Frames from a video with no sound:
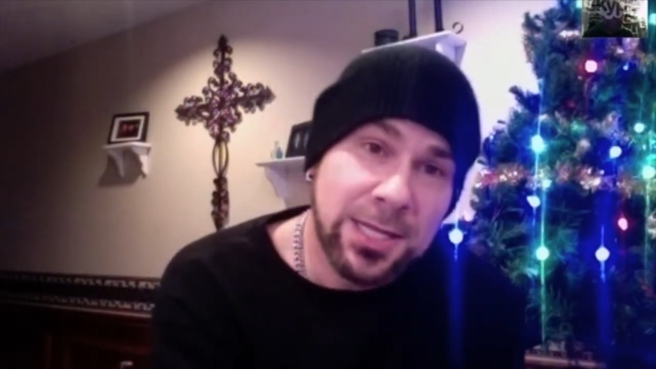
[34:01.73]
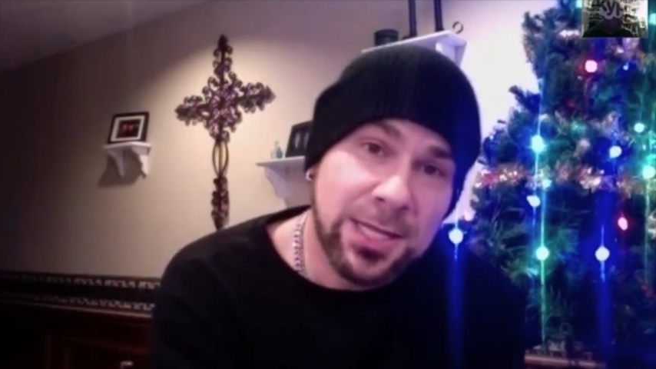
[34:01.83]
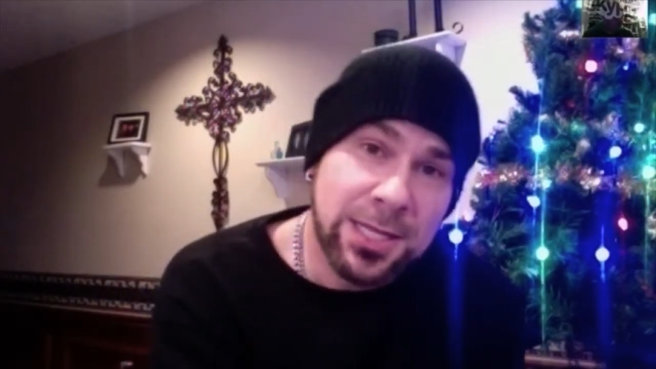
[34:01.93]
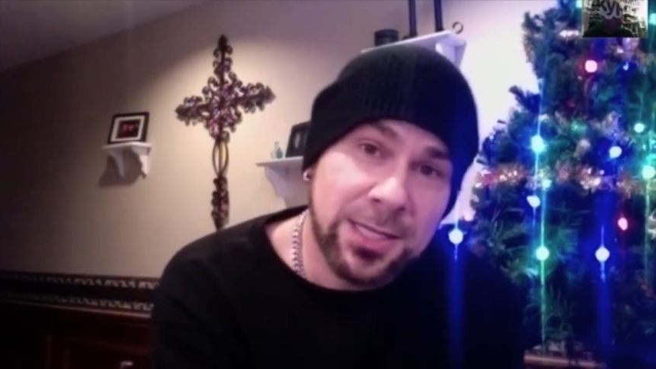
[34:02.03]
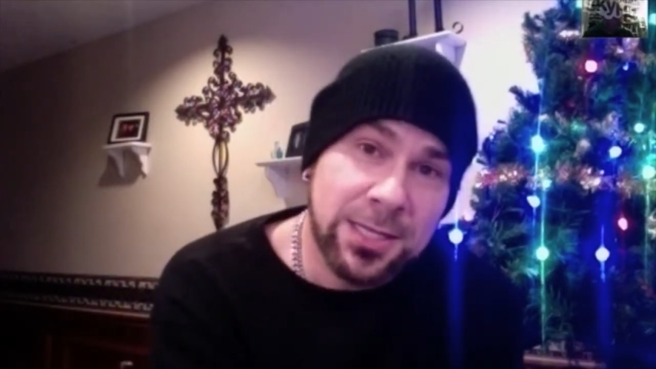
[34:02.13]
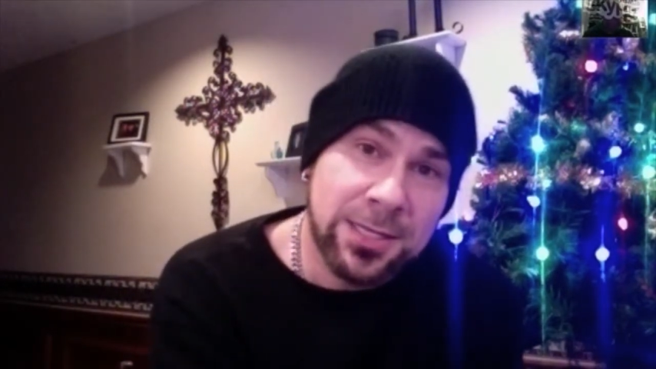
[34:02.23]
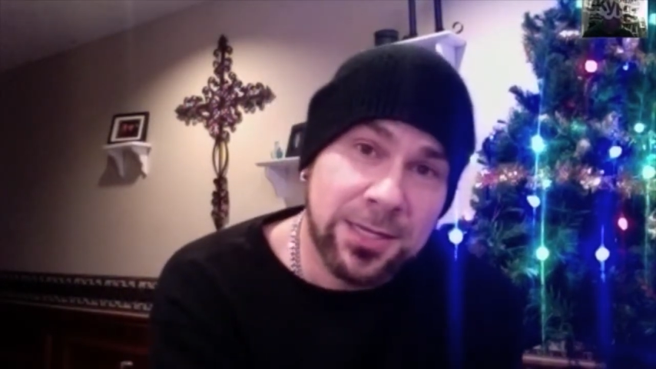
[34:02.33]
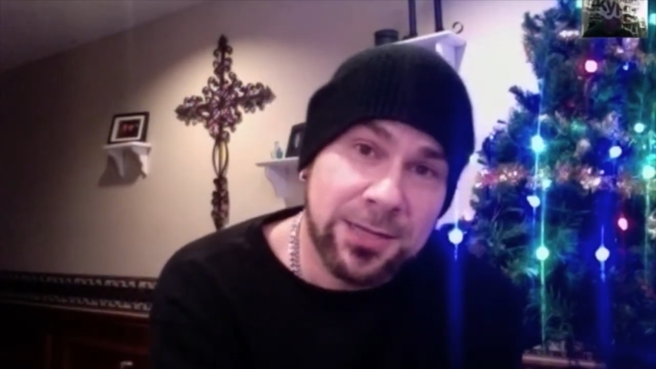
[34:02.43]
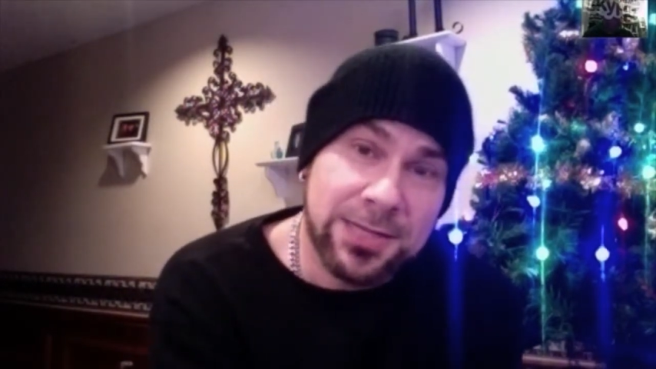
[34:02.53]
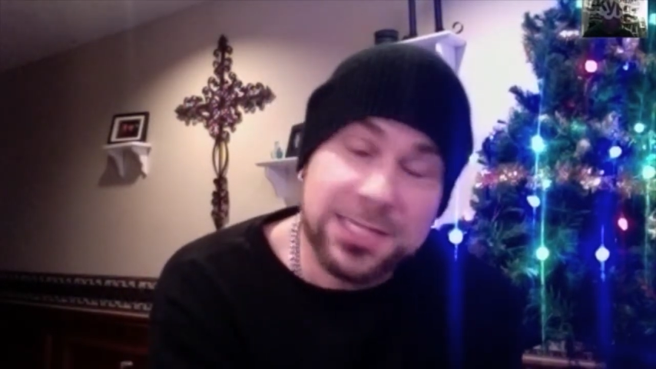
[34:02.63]
and
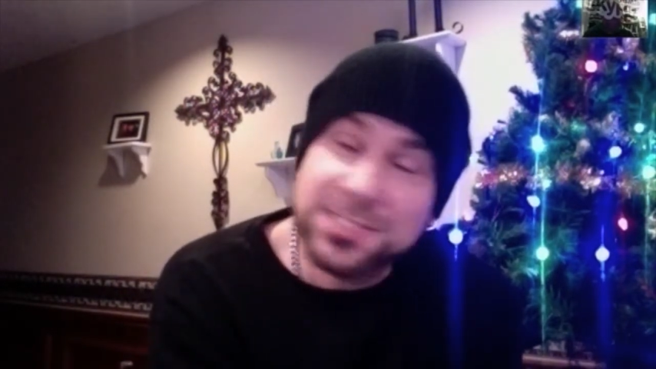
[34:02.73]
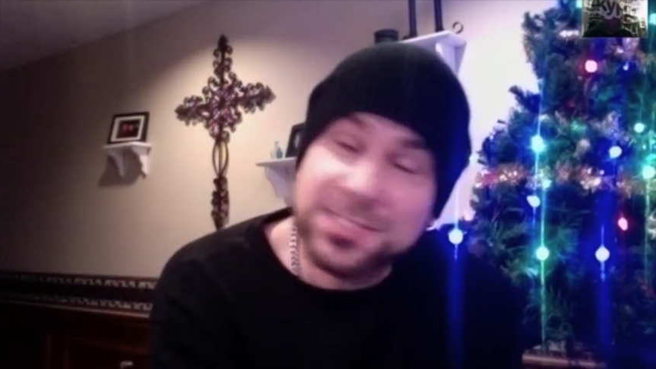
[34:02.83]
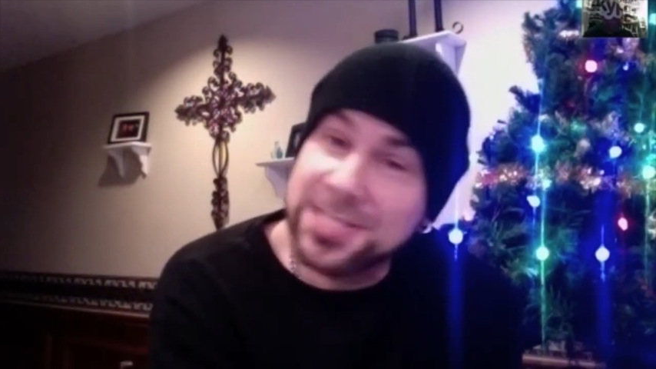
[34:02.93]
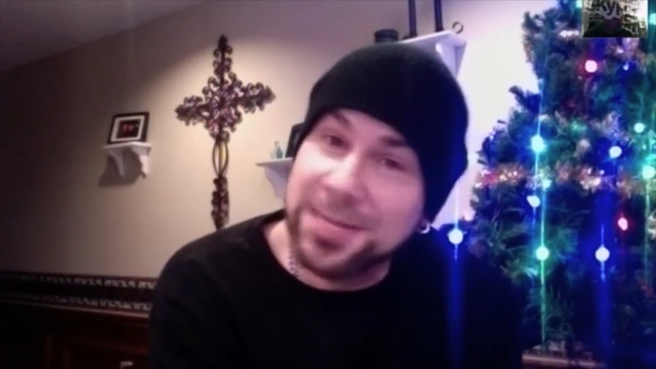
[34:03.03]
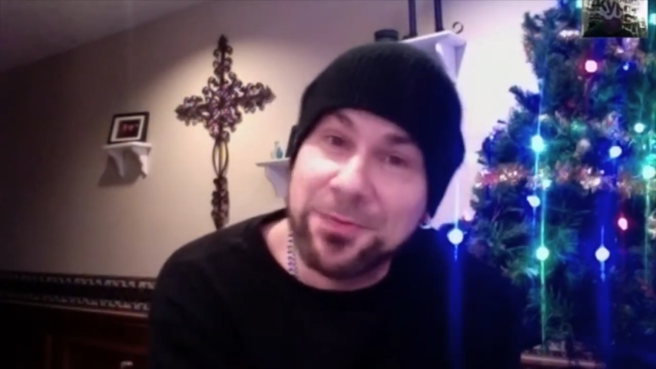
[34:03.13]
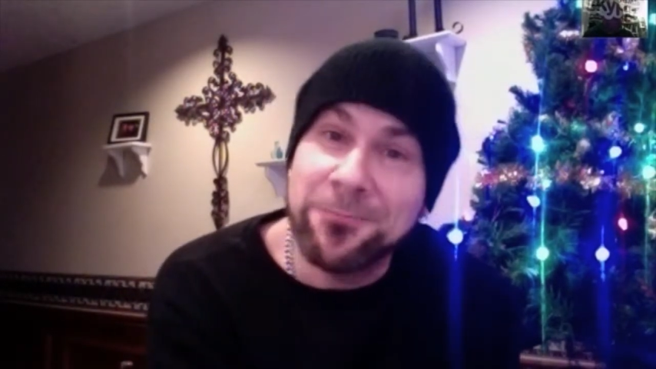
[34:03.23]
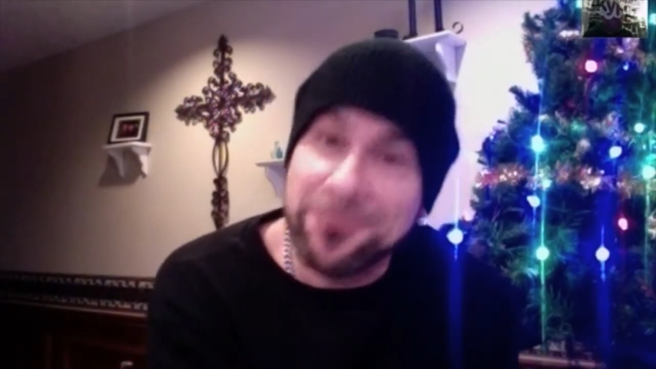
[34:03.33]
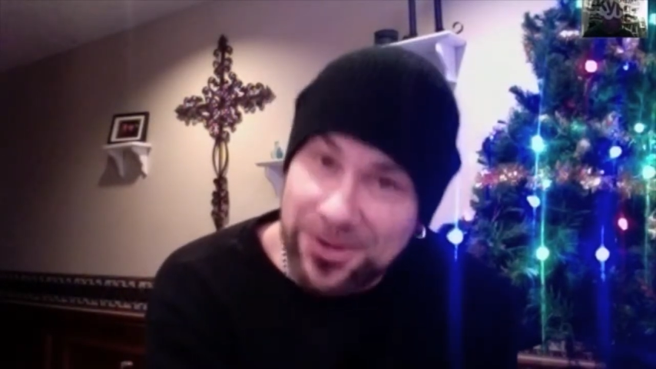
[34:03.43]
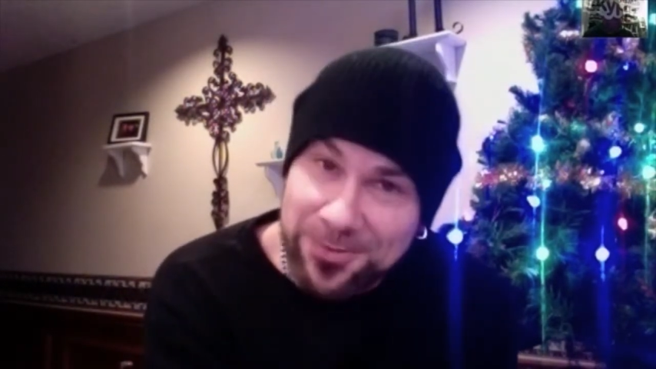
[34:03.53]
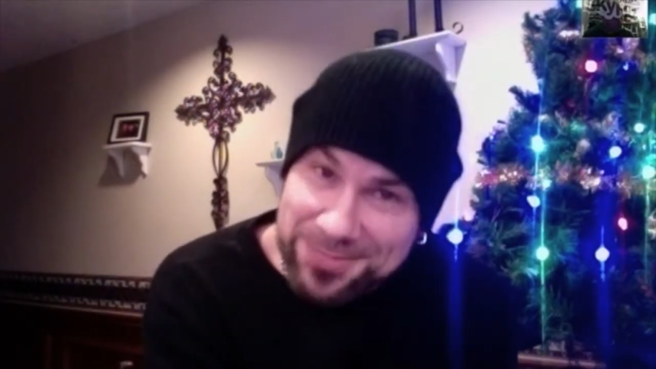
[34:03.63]
that's kept him
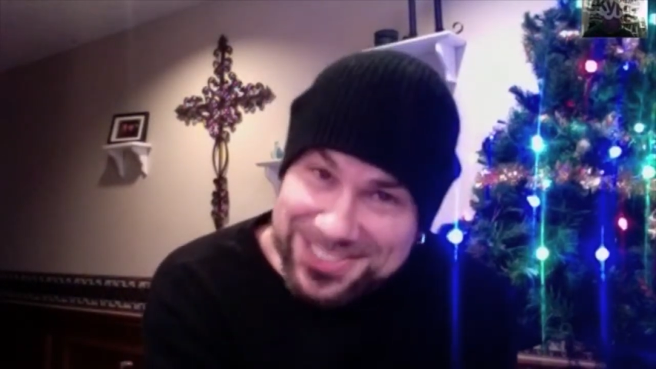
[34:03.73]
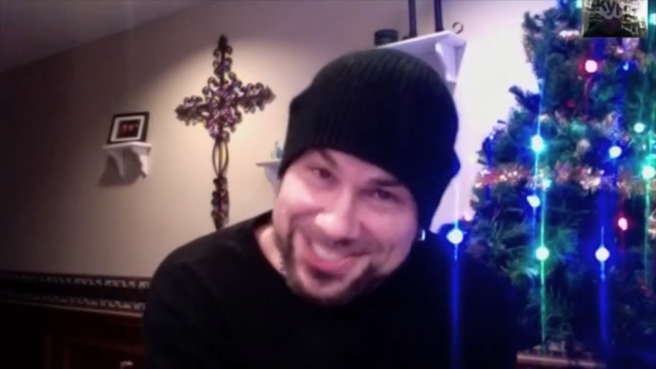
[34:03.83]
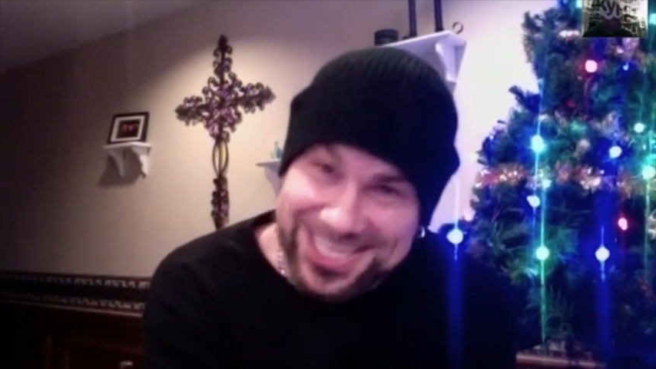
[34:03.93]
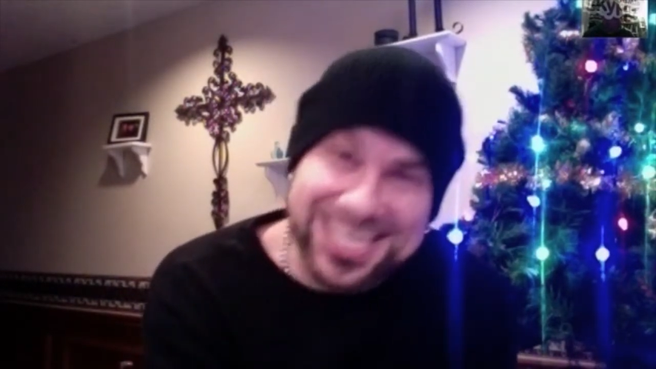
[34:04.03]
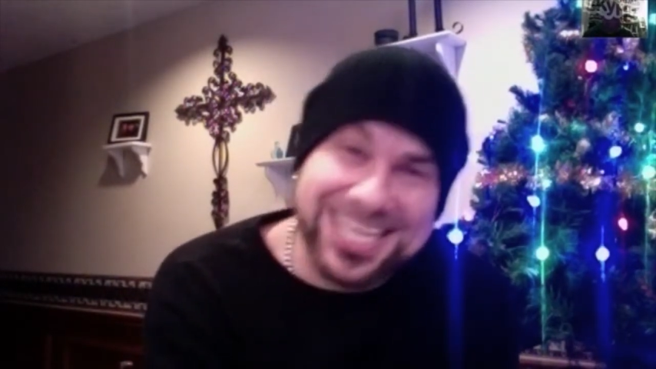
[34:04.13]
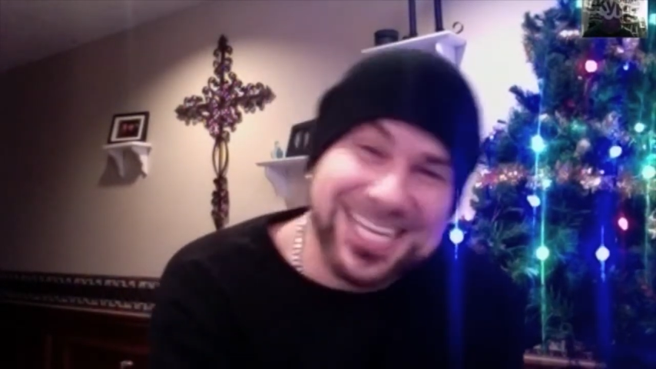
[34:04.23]
very busy.